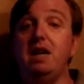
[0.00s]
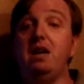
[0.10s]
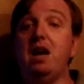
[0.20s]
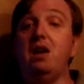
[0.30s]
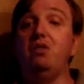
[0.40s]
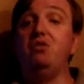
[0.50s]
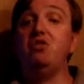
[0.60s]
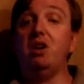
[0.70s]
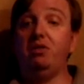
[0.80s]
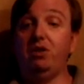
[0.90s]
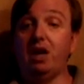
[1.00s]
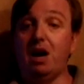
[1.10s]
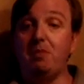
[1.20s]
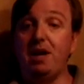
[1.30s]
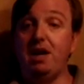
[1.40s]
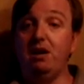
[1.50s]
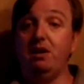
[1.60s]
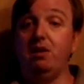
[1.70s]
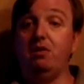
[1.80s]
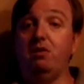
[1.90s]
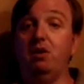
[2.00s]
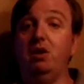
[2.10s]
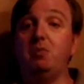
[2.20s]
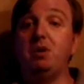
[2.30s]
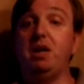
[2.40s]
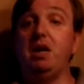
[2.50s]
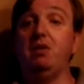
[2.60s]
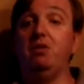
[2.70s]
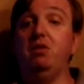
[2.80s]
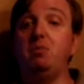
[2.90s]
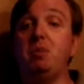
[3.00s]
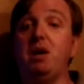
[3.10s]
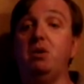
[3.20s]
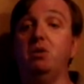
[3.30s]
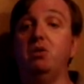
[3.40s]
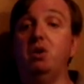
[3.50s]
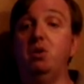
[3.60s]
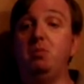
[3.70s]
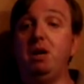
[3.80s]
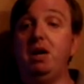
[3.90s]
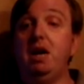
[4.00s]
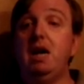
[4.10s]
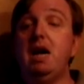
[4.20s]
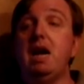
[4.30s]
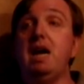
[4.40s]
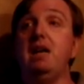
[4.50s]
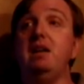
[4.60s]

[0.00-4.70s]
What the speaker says: it has just come out. It's only been out since about October, and